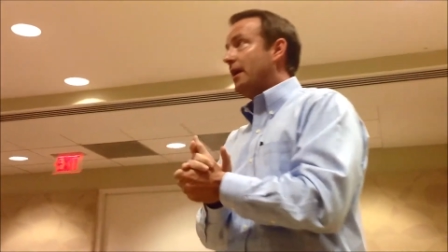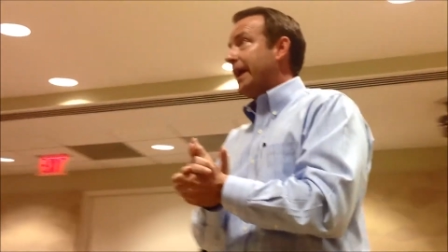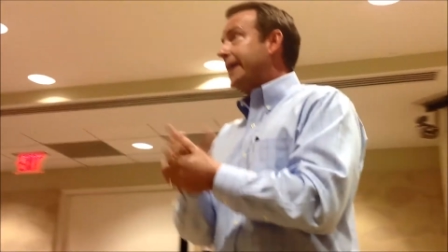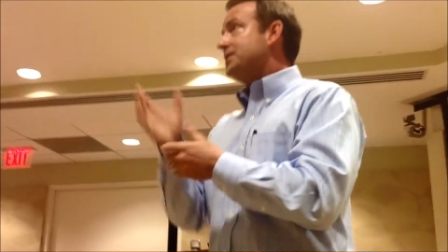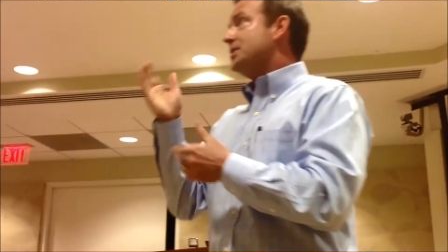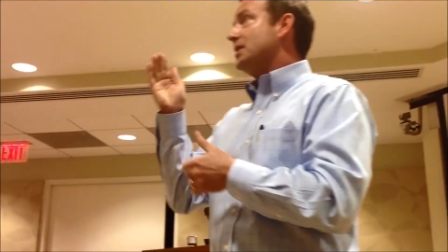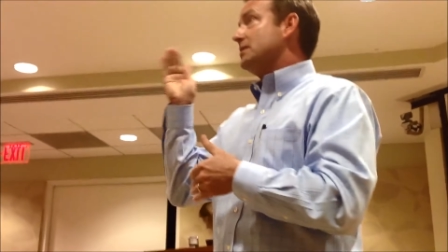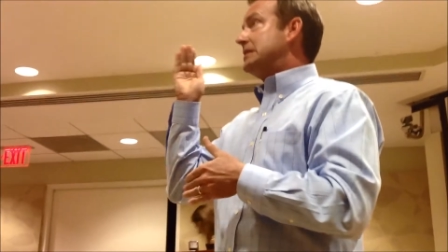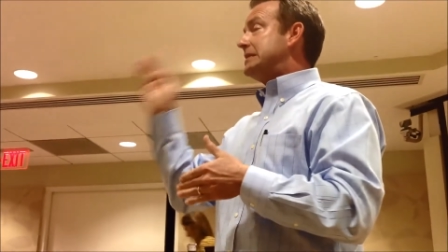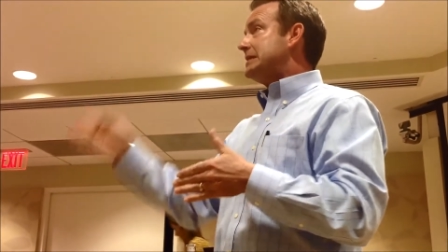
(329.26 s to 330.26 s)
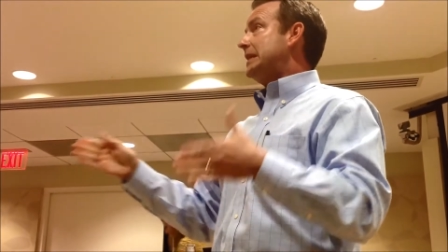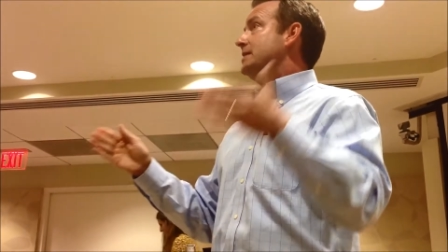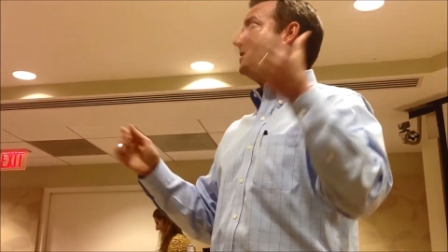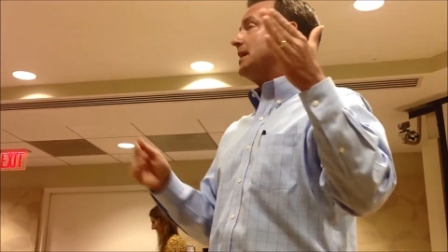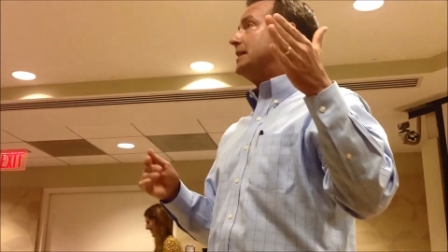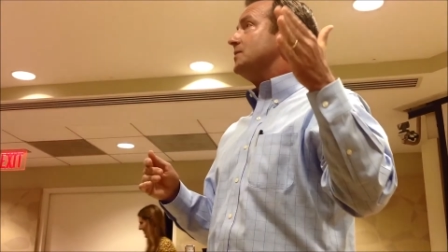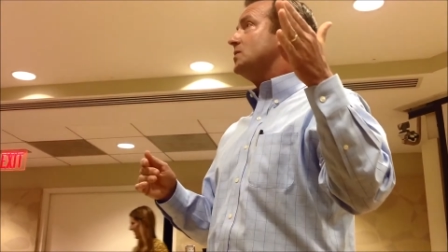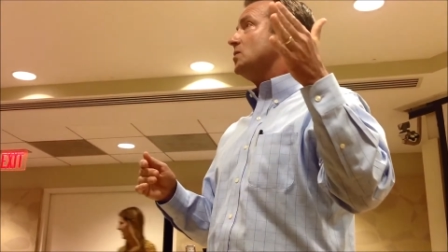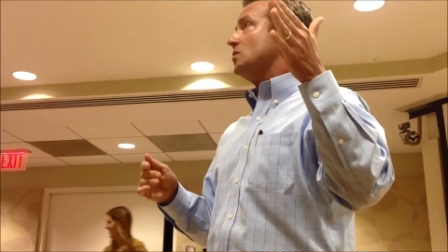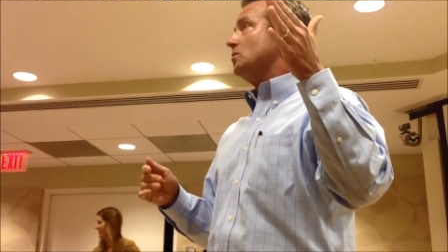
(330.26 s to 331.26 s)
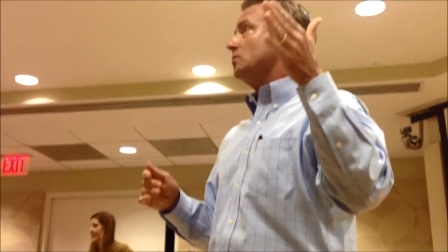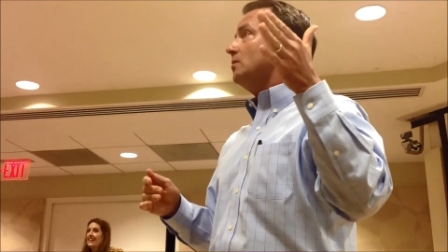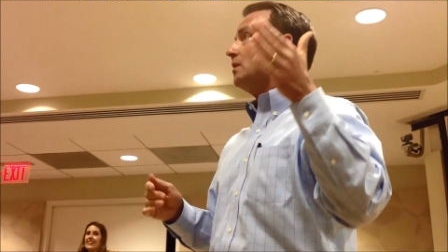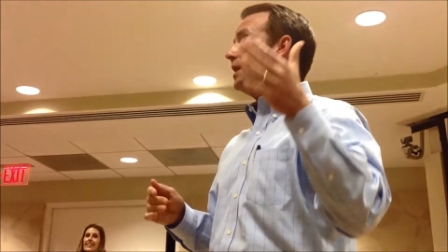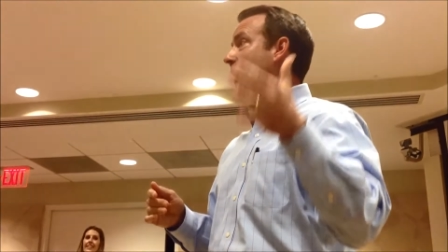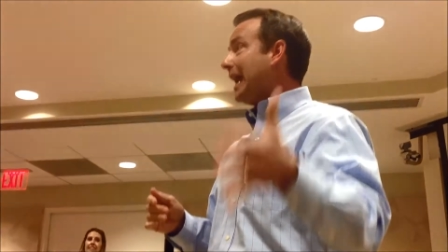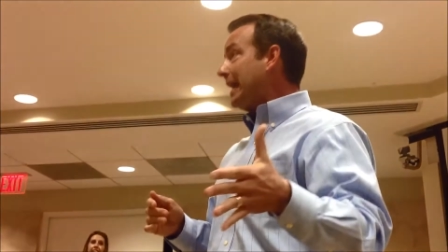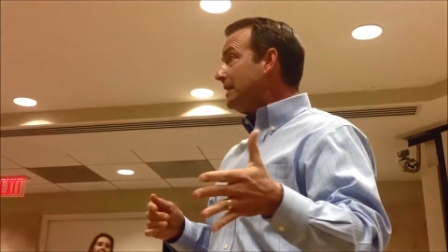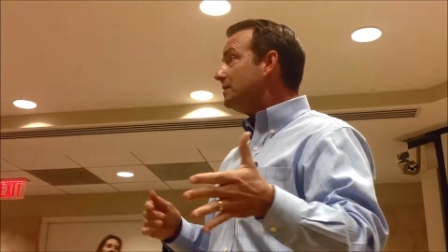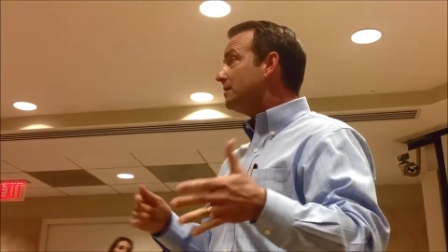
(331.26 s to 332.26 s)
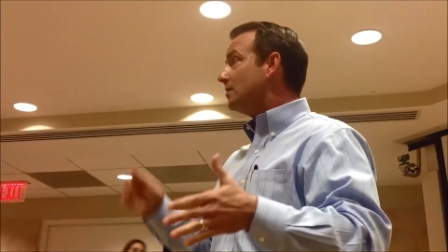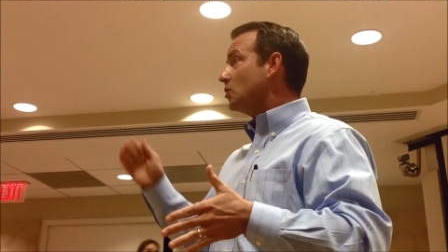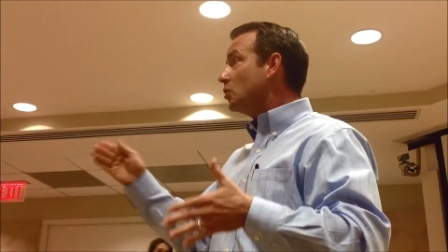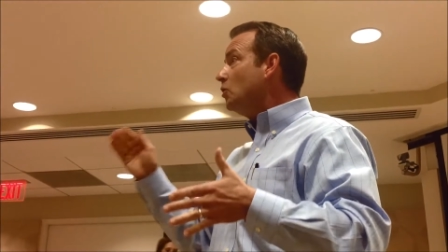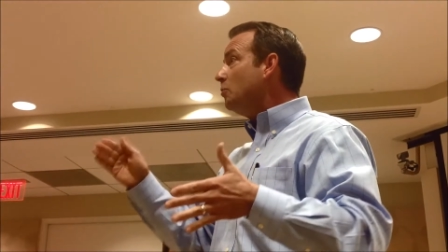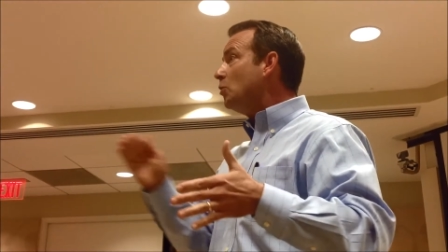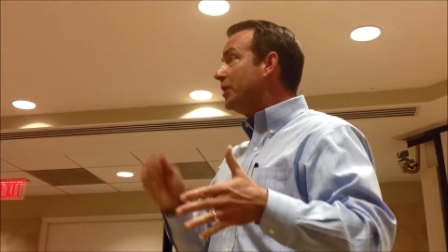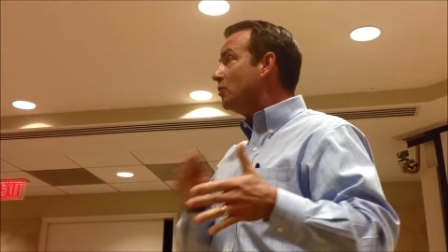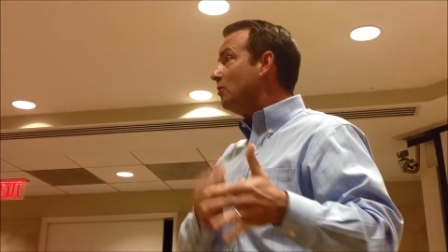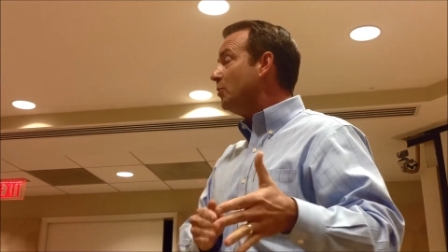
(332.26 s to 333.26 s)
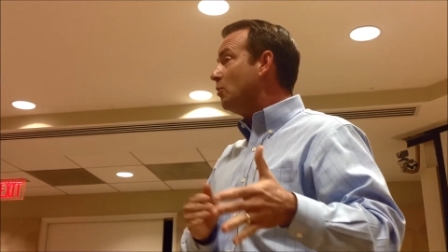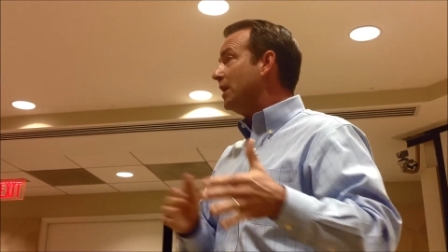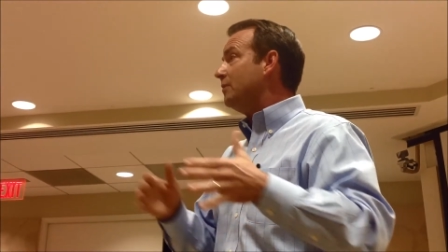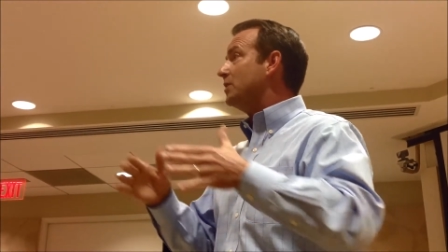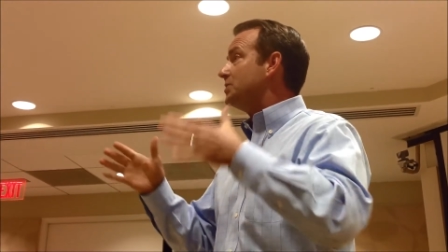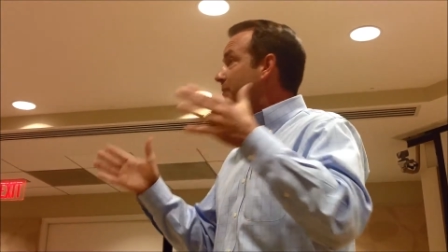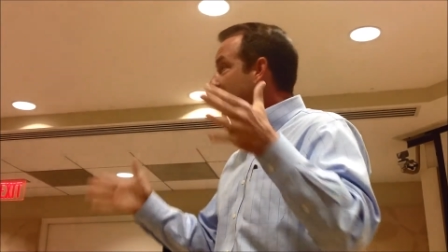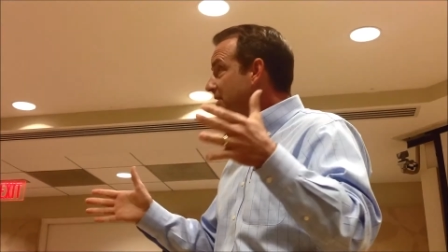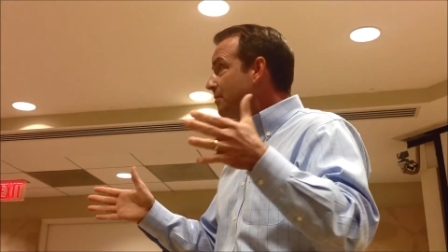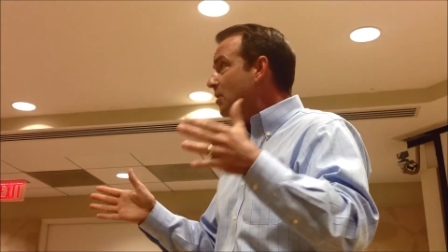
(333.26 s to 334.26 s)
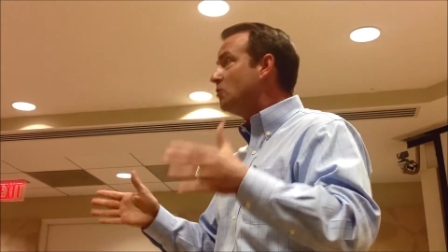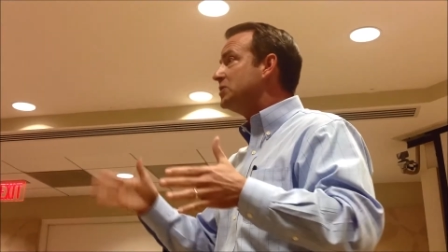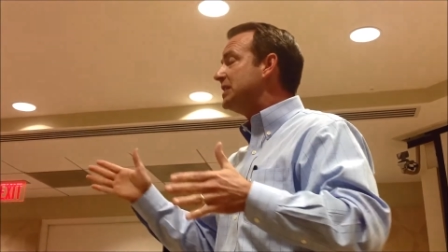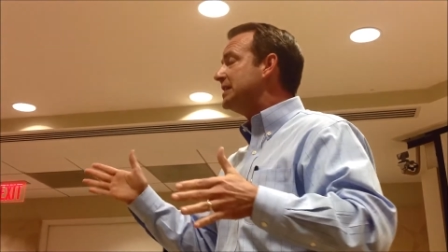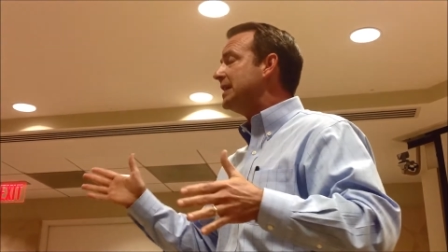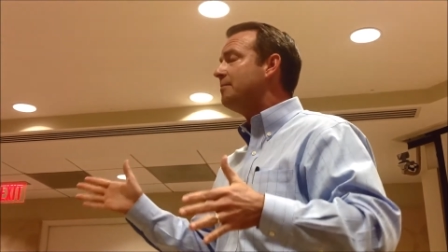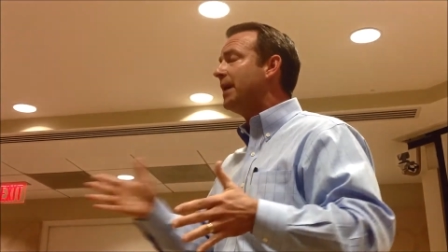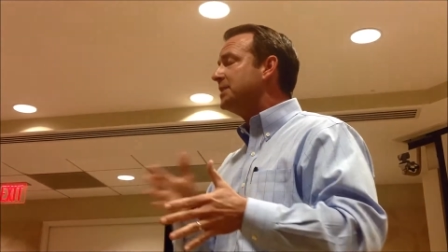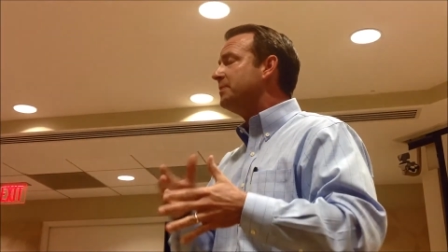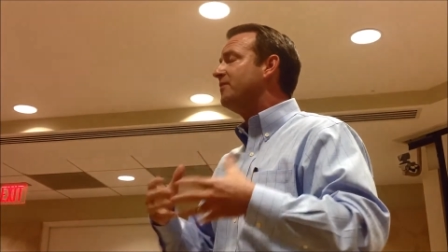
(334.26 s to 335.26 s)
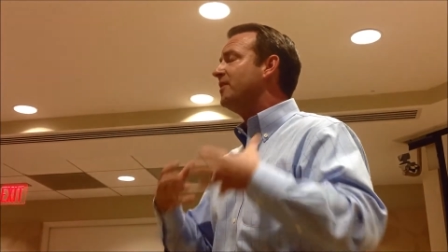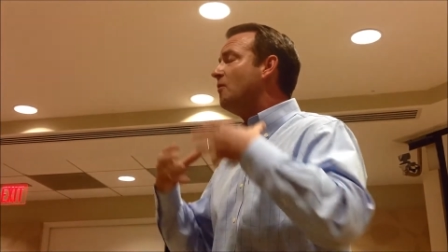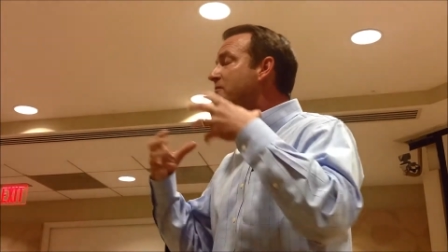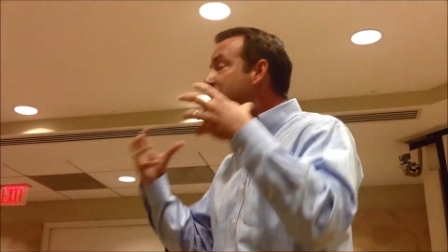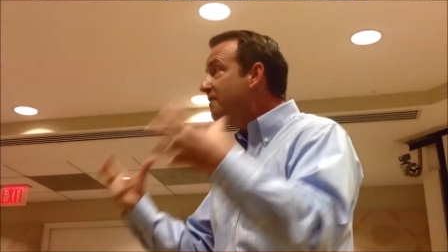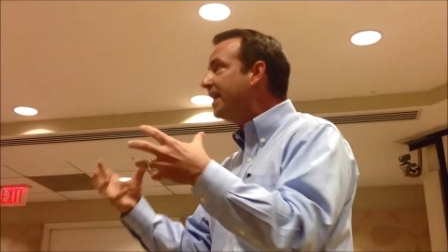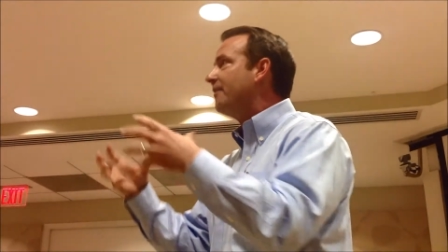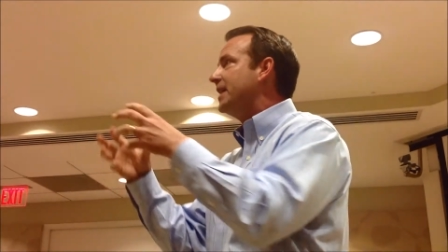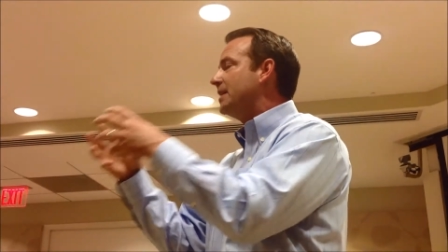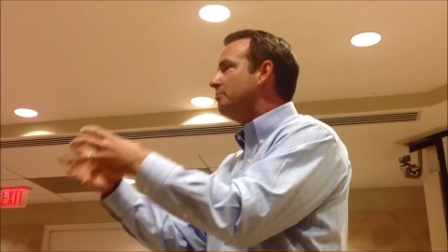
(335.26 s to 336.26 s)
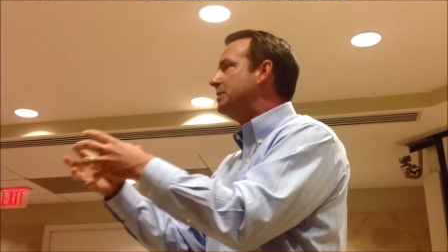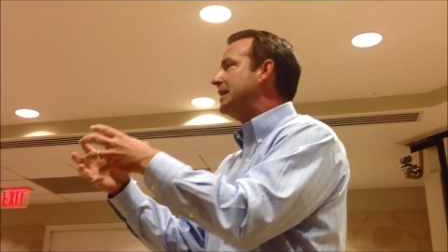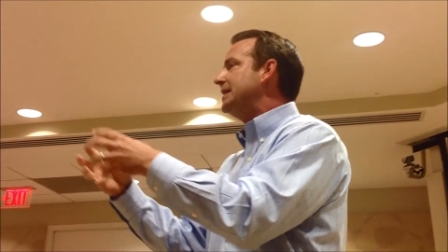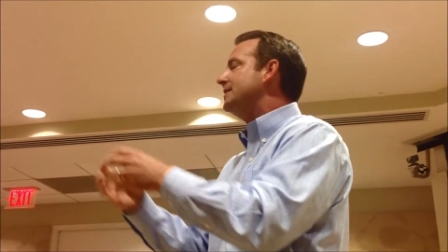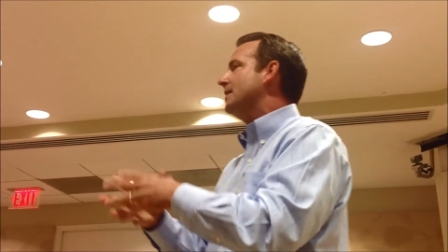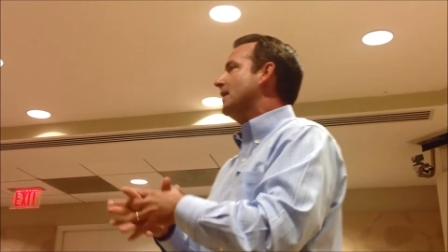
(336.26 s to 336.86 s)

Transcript: ages 16 to 8. Girl, boy, which because I'm OCD makes me feel very complete.